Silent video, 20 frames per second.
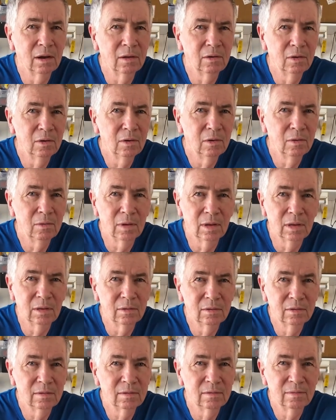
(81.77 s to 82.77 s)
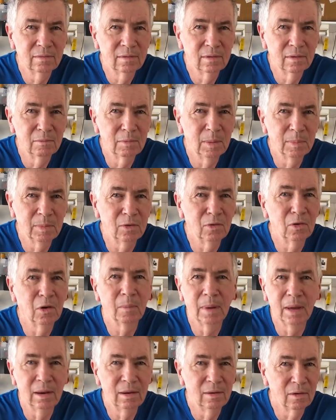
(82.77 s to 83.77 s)
to do is rip the
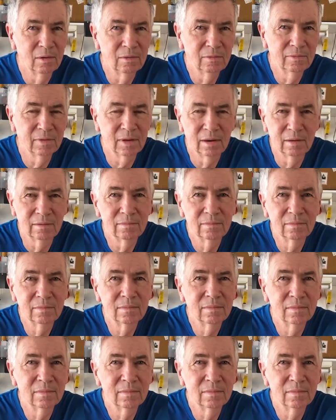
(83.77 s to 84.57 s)
top end off and